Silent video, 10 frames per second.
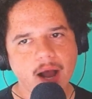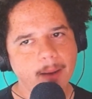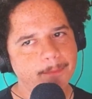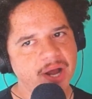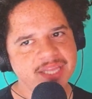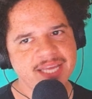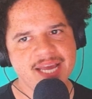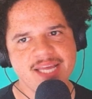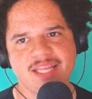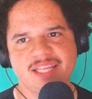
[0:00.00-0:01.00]
Upon the
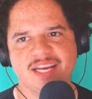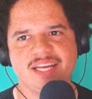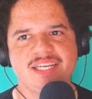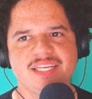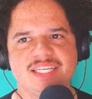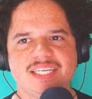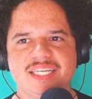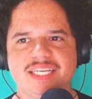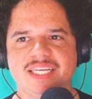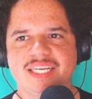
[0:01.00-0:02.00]
8th night,
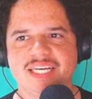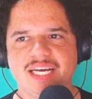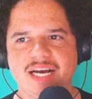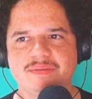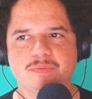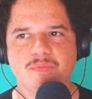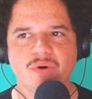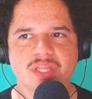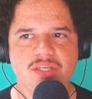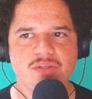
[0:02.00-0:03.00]
I was
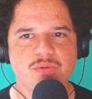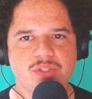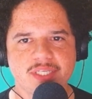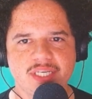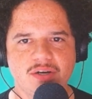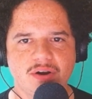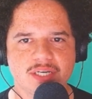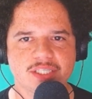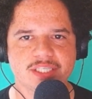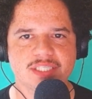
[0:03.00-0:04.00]
more than usually
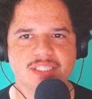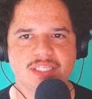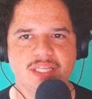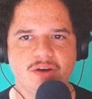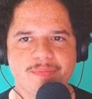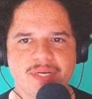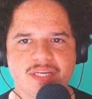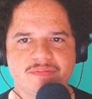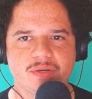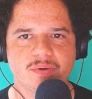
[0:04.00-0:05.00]
cautious in the opening
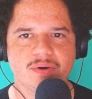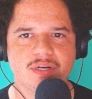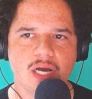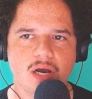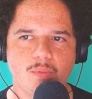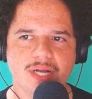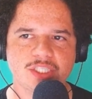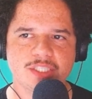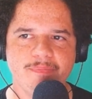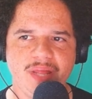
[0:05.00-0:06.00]
of the door. A
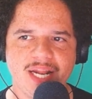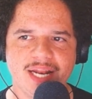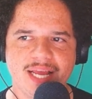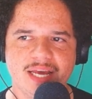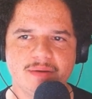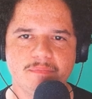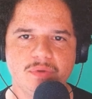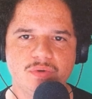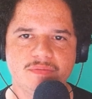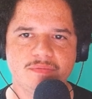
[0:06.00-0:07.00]
watch's minute hand
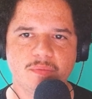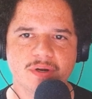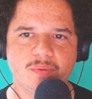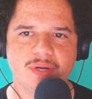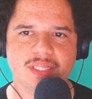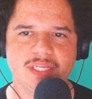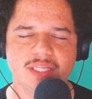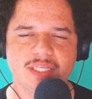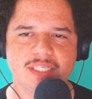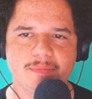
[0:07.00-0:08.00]
moved more quickly
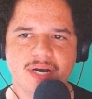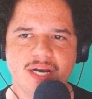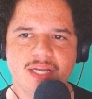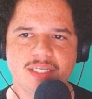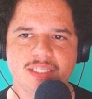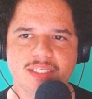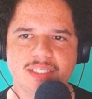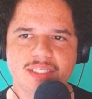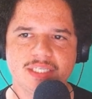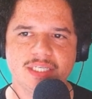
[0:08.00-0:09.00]
than did mine.
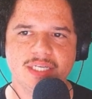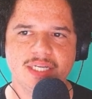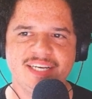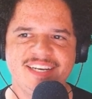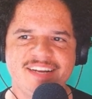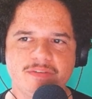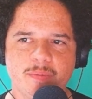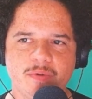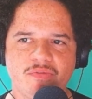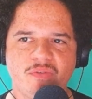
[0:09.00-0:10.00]
Never
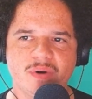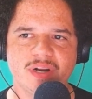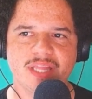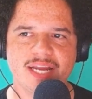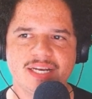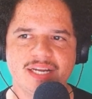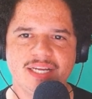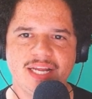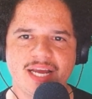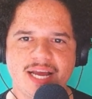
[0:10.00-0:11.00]
before that
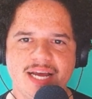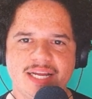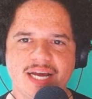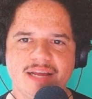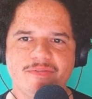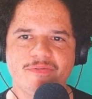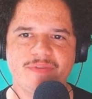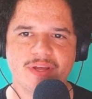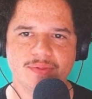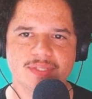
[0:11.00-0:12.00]
night had I
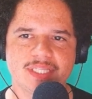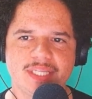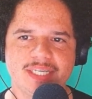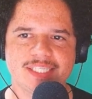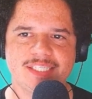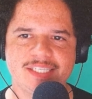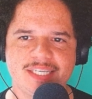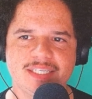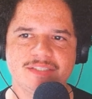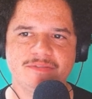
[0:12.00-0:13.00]
felt the
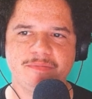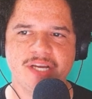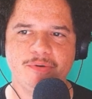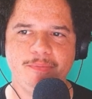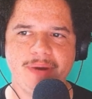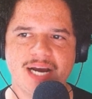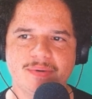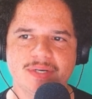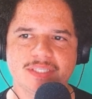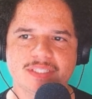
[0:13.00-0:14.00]
extent of my own
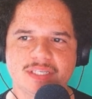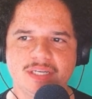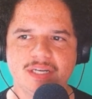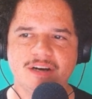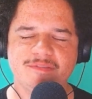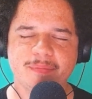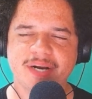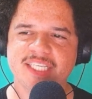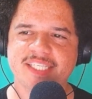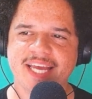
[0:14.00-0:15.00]
powers, of
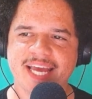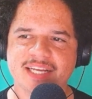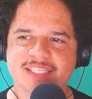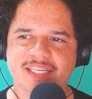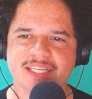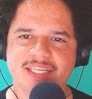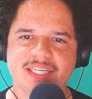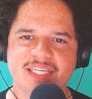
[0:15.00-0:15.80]
my sagacity.